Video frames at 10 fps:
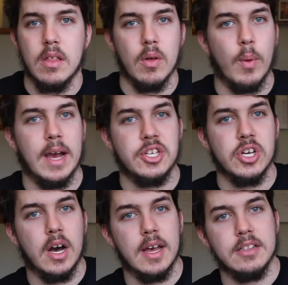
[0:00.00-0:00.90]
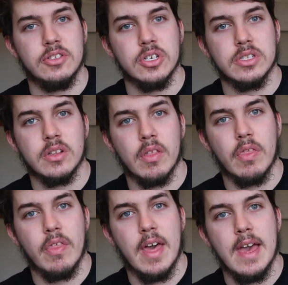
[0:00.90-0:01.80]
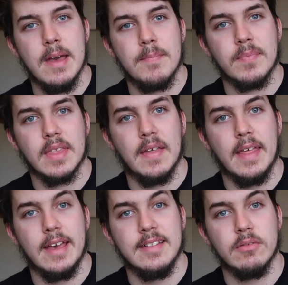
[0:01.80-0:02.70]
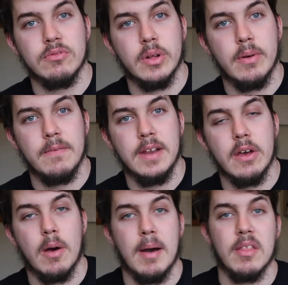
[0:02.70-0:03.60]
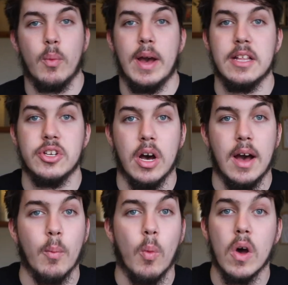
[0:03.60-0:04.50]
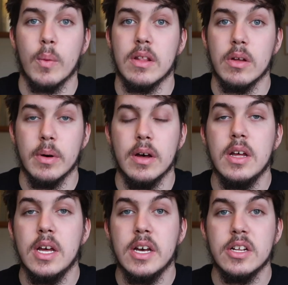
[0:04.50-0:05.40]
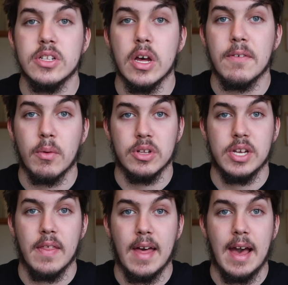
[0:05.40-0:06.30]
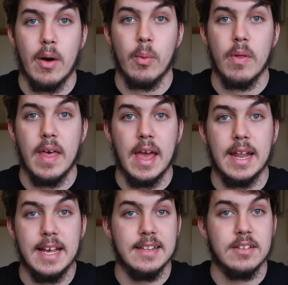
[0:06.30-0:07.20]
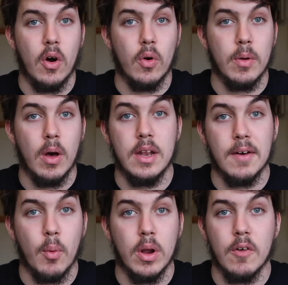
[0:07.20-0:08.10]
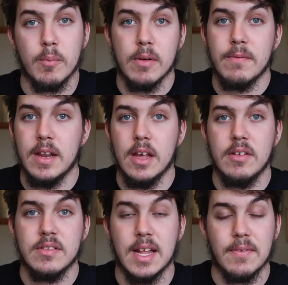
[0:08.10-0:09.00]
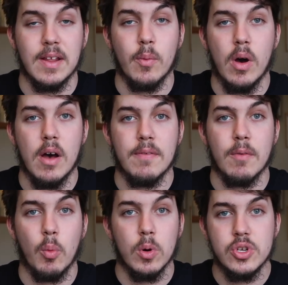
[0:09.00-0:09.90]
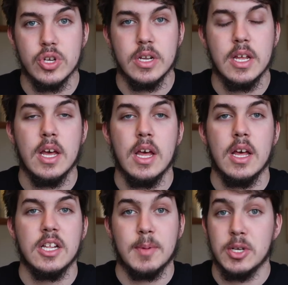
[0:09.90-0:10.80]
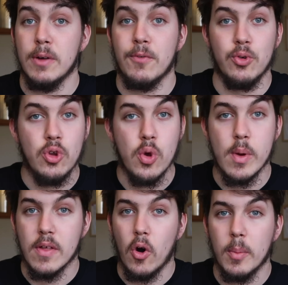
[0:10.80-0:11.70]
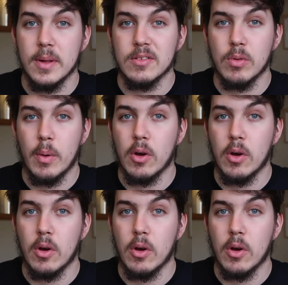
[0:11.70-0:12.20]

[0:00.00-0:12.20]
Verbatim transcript: The weigh chart is just there, and there is also a video about the weighing chart and why we do it, so if you want to check that out, then it is on another one of my videos. Definitely worth watching, especially if you're new in the hobby as well.